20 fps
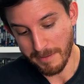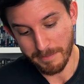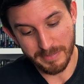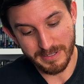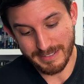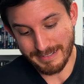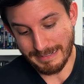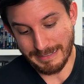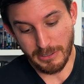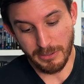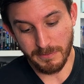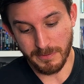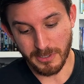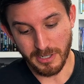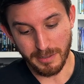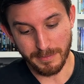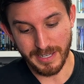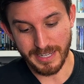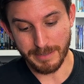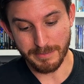But
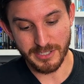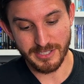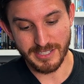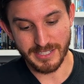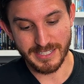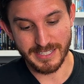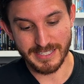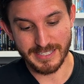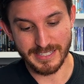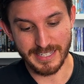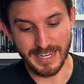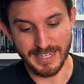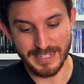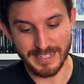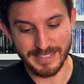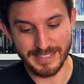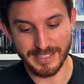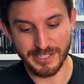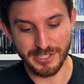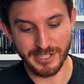overall, man, I'm just
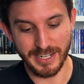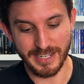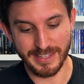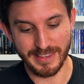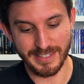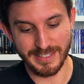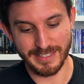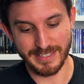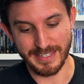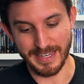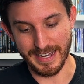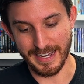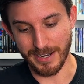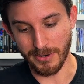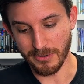excited to check this